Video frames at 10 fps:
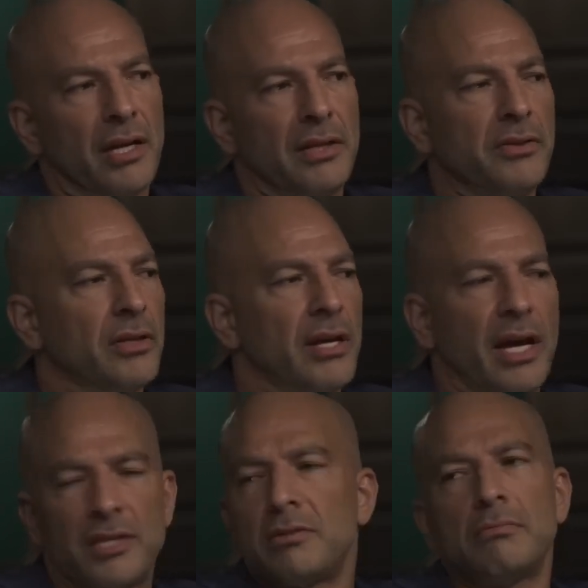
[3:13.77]
And then the
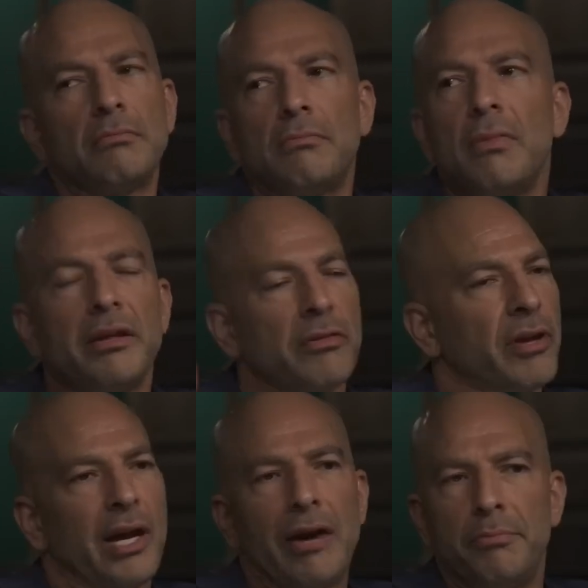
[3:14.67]
next month,
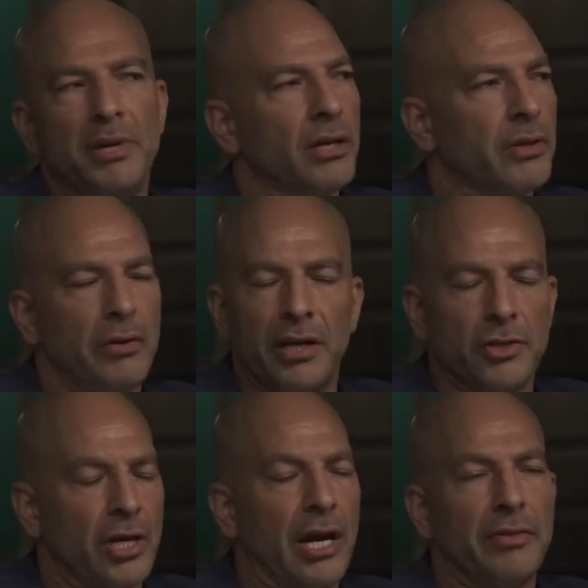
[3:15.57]
the guy would be out there and
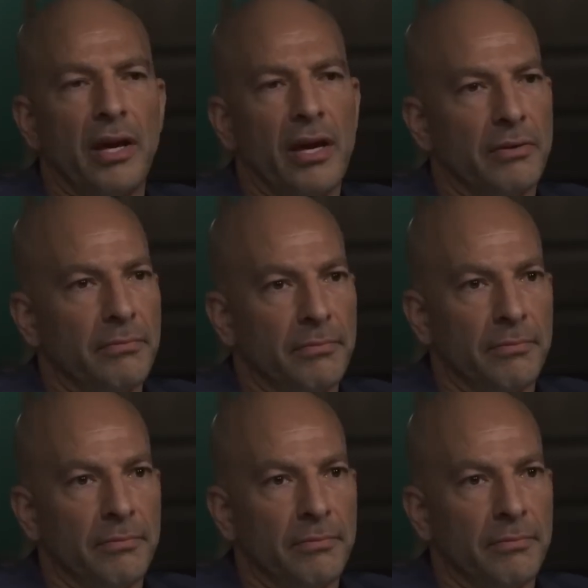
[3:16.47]
get shot in the head.